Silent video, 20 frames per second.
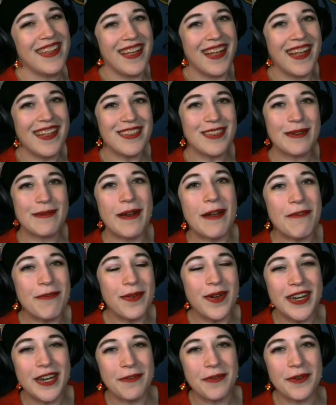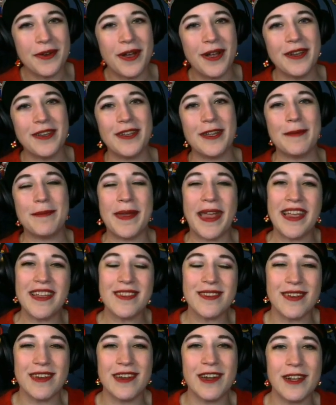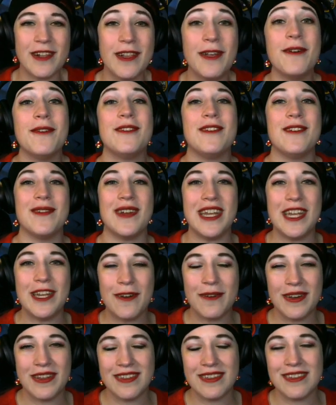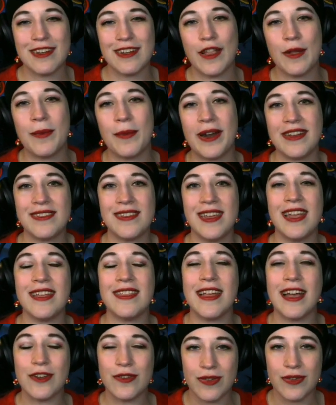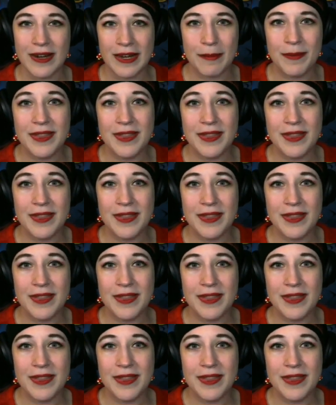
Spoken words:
that's a rough one if you're on good pace or you're close to it. You don't necessarily want to take that trick.